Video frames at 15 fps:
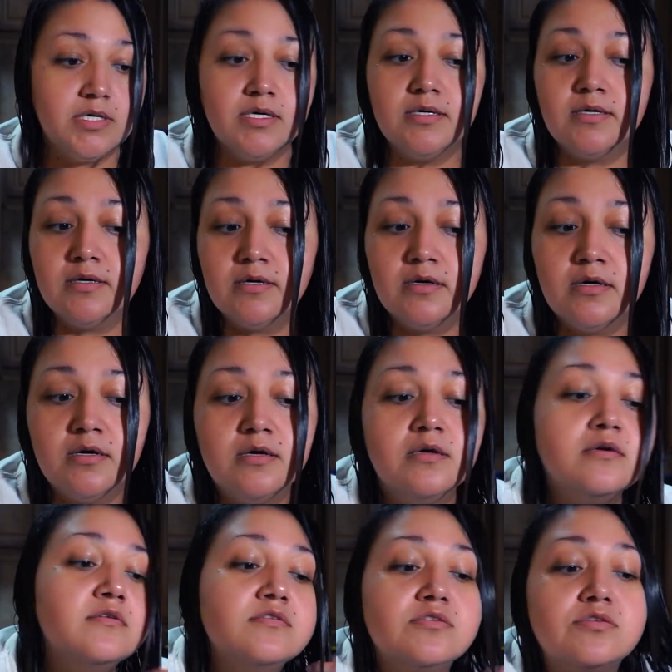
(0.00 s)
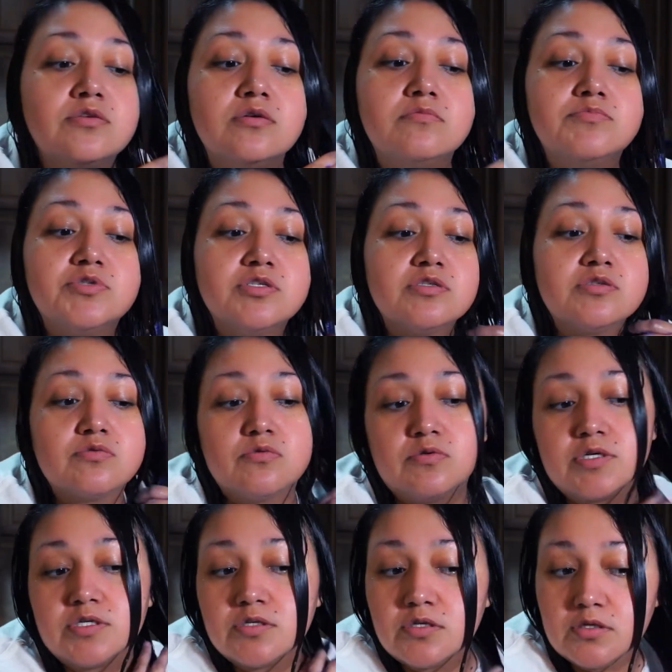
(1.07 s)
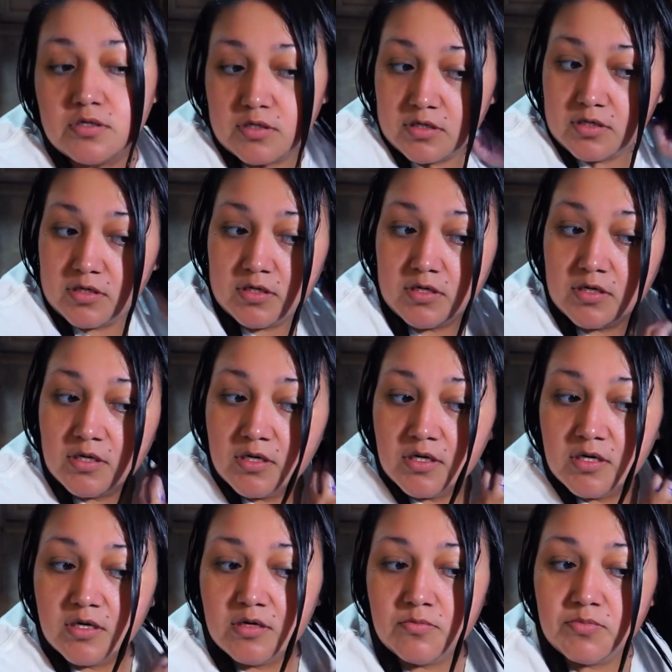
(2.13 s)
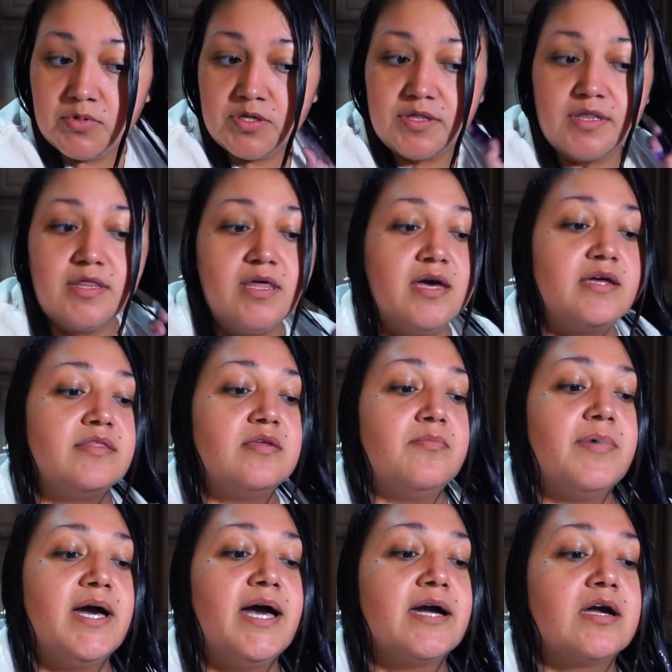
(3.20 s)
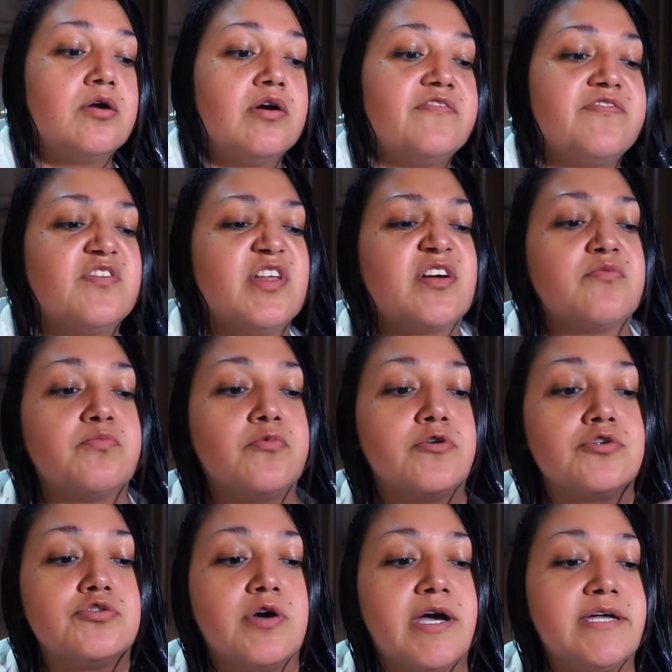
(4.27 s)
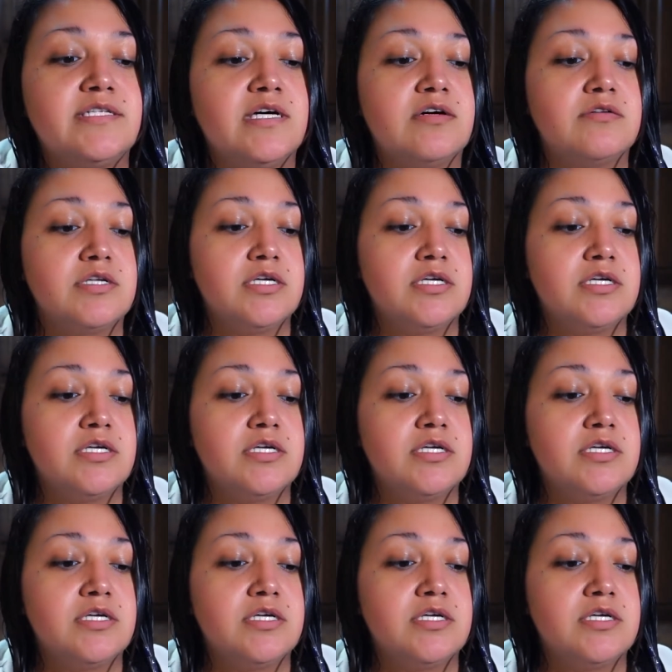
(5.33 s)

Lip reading: So I'm just going to put that in the back. I feel like more dry down here.